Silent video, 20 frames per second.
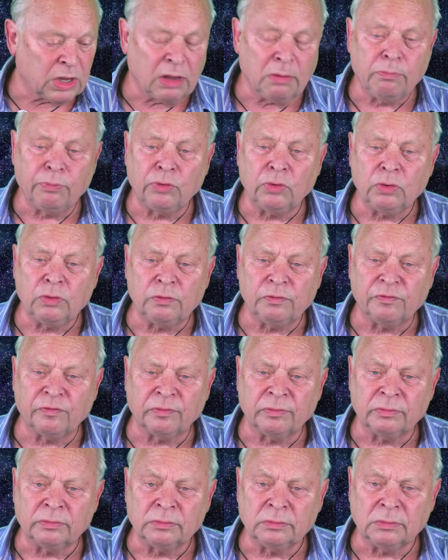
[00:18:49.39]

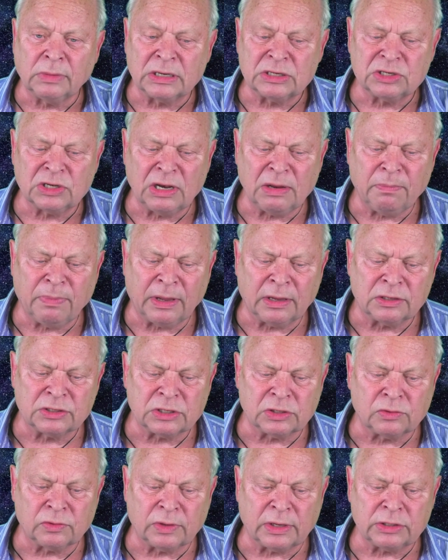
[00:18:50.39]
improve my sleeping
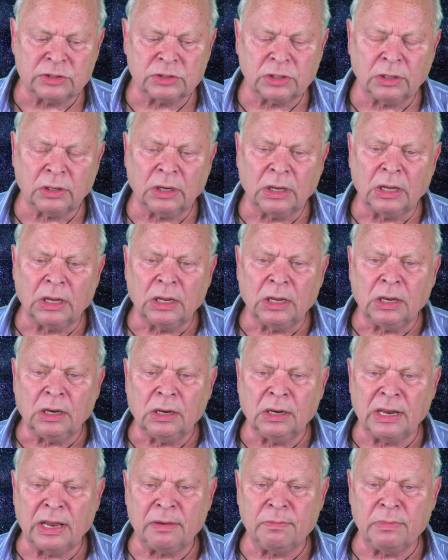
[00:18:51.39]
situation,
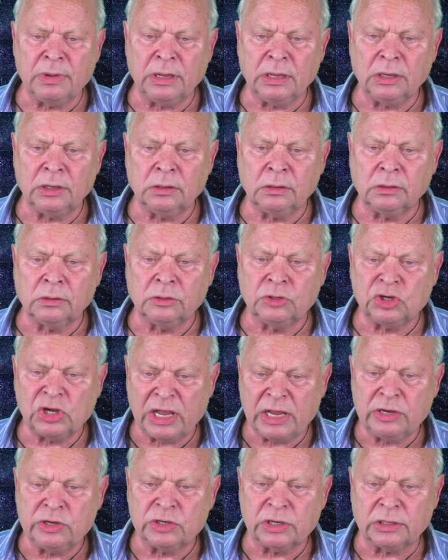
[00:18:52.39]
let me
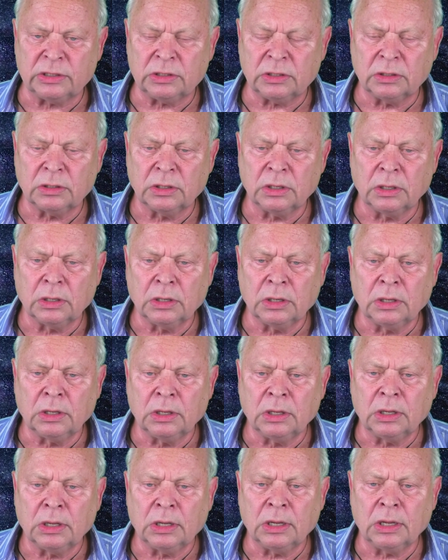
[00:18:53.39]
change it,
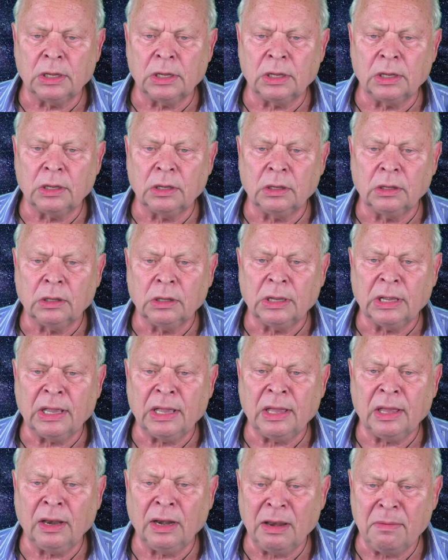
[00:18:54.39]
and
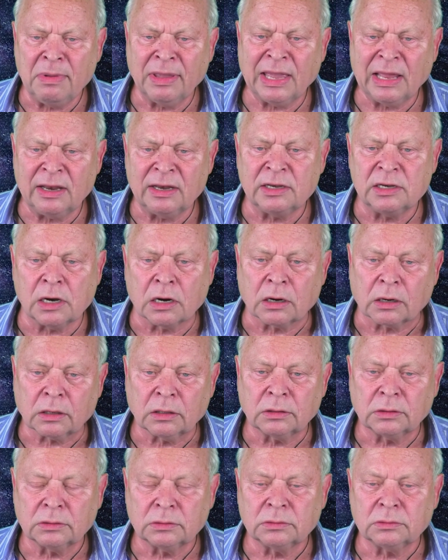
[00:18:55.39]
let me get it
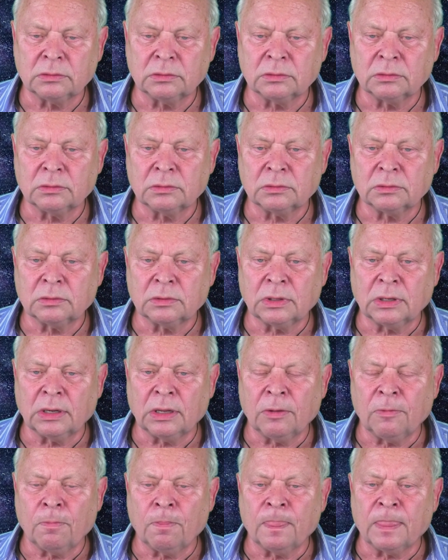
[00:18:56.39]
dark.
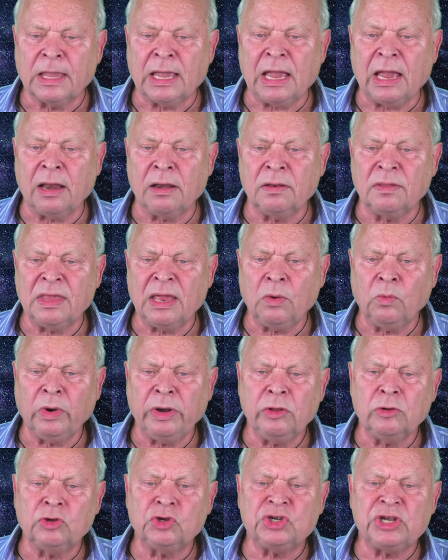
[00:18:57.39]
And then
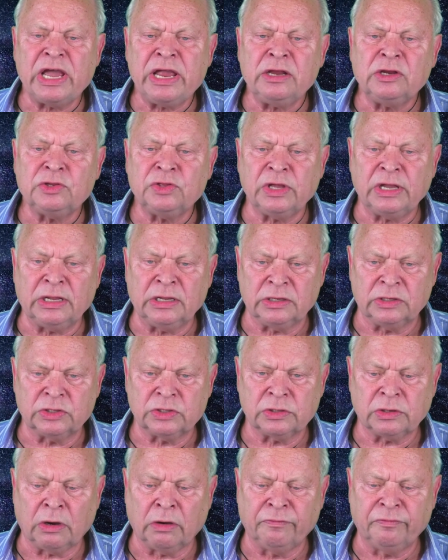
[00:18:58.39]
when you change
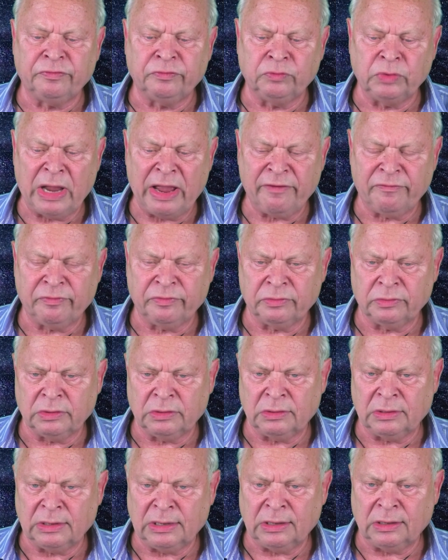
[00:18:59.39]
things, we have
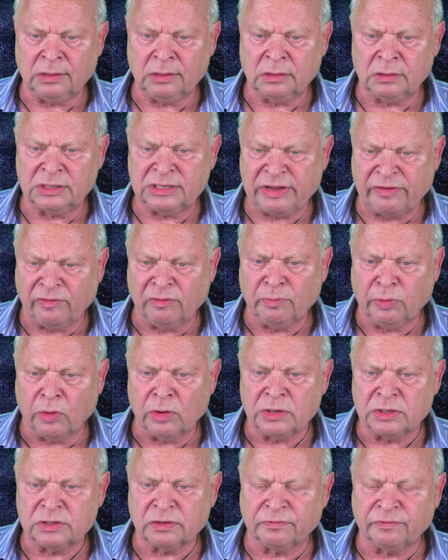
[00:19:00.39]
7
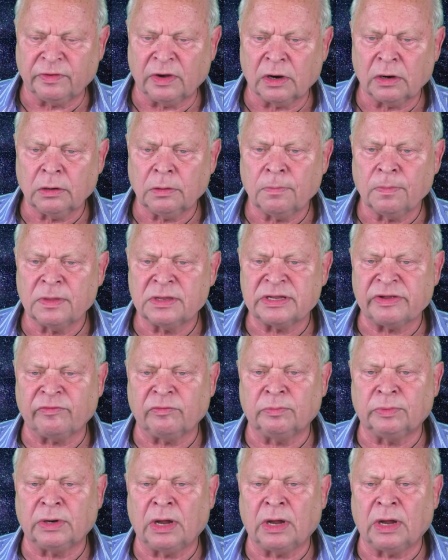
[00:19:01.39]
points so far, 7